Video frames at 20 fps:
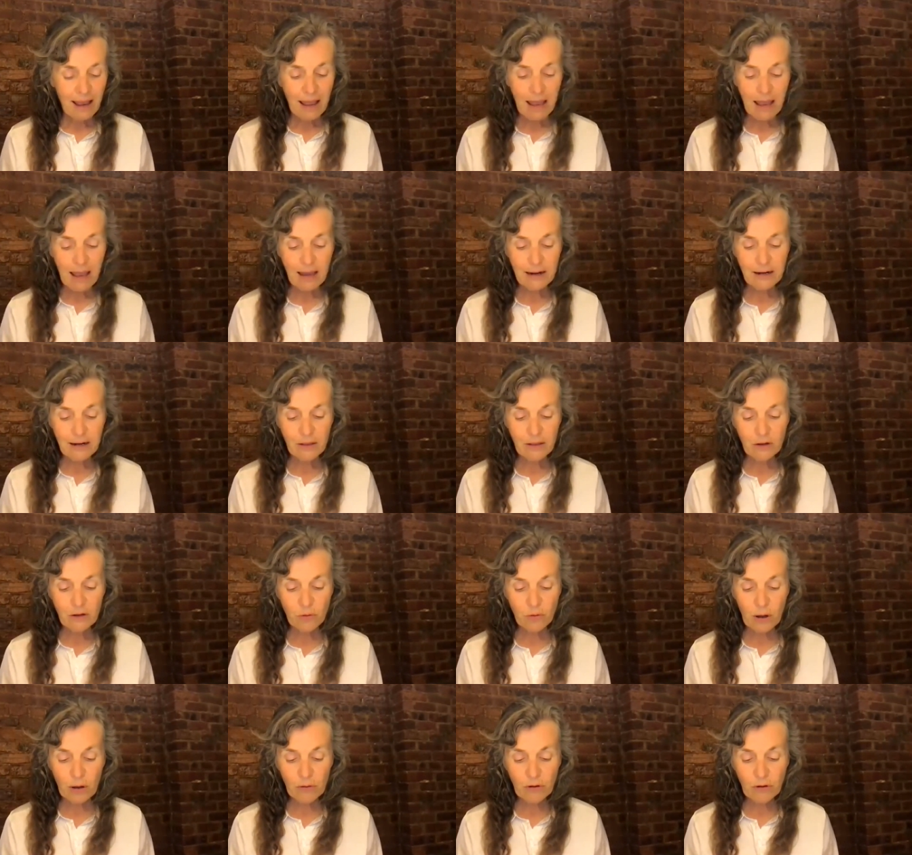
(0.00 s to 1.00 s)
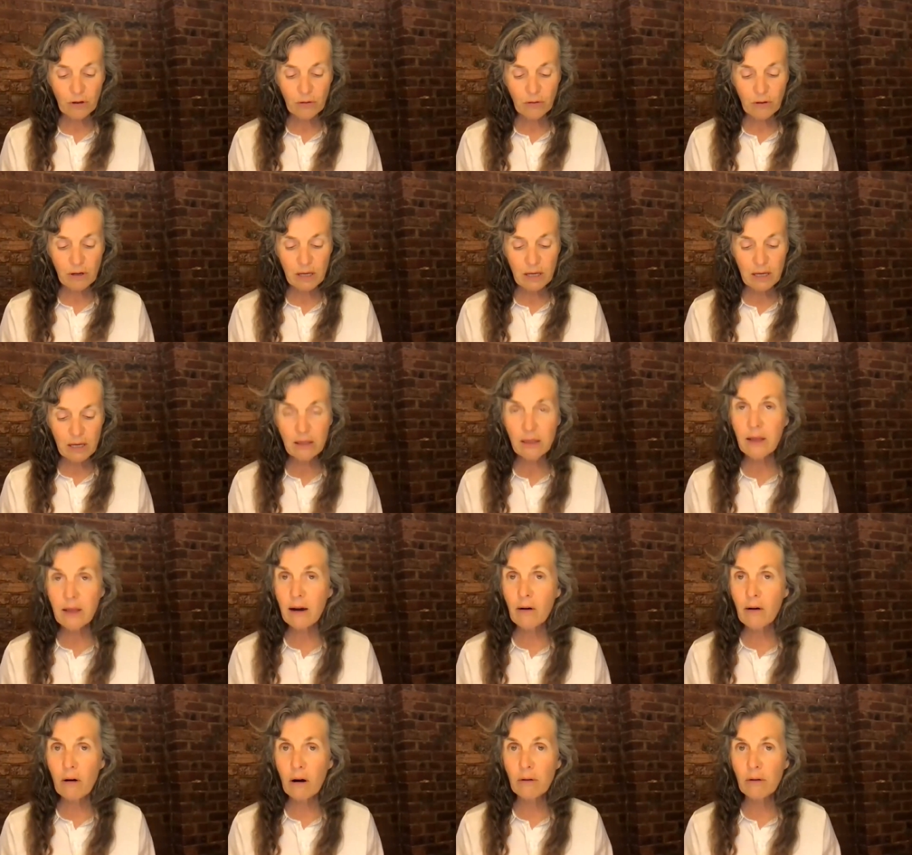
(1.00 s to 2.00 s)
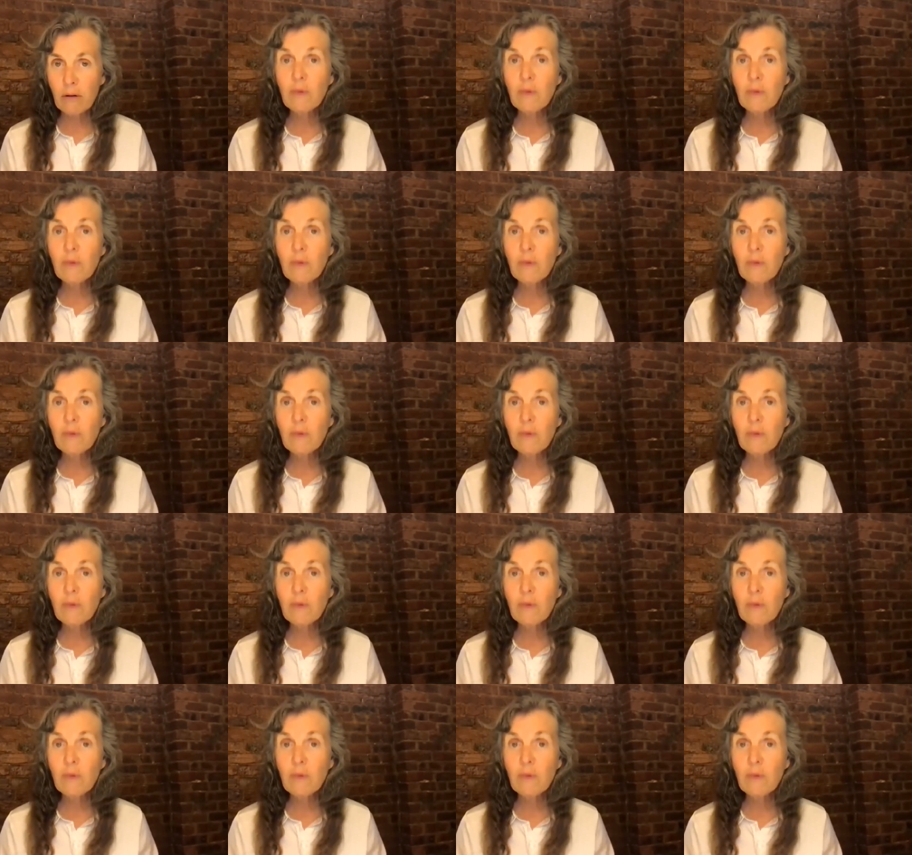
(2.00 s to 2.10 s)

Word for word: And in the 12th degree, there are